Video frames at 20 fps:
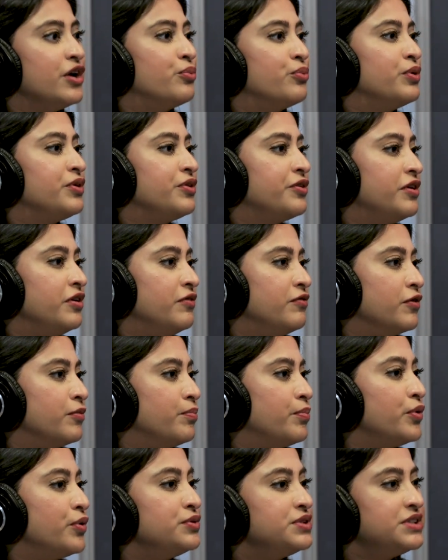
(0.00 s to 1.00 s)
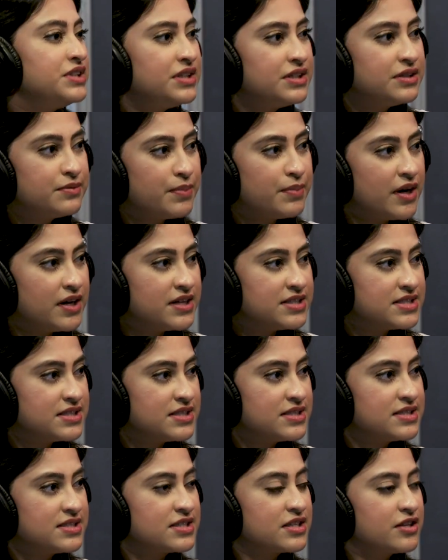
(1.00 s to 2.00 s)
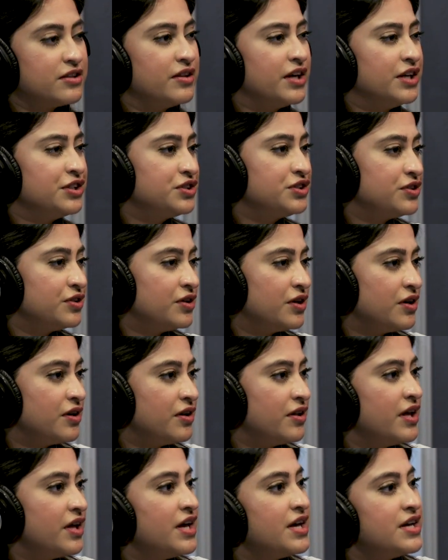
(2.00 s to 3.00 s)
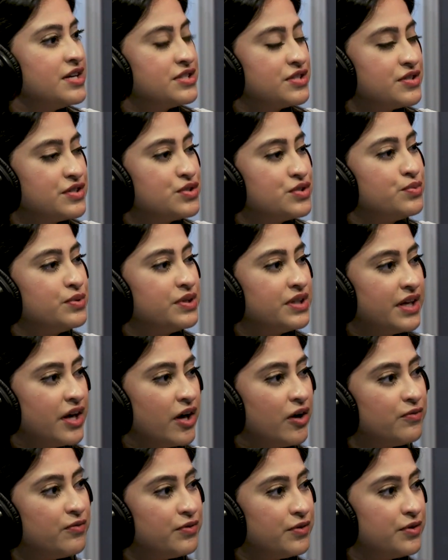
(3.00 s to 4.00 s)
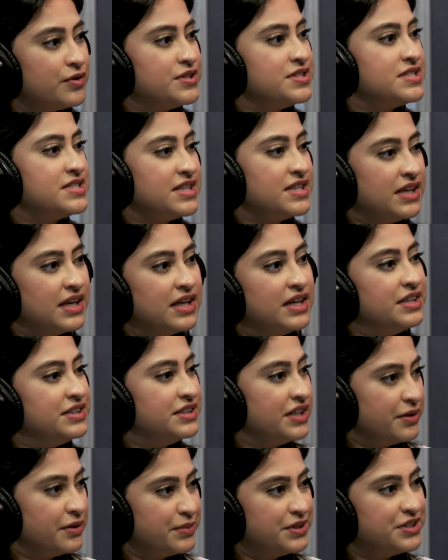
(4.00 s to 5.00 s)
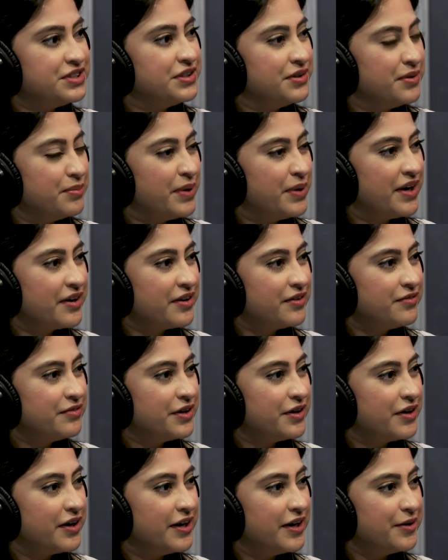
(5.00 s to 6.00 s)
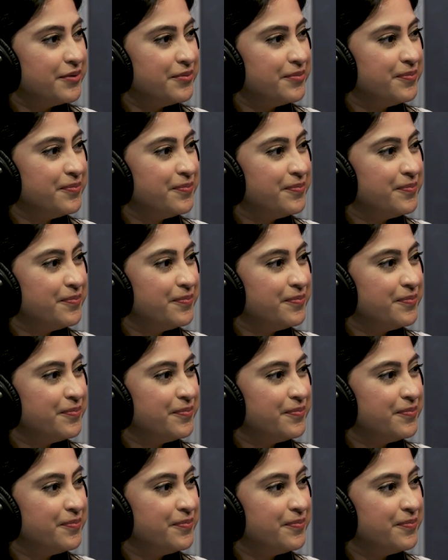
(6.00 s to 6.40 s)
We're looking for protein deposits, cholesterol. So it's really helpful in seeing any damage in the back of your eye.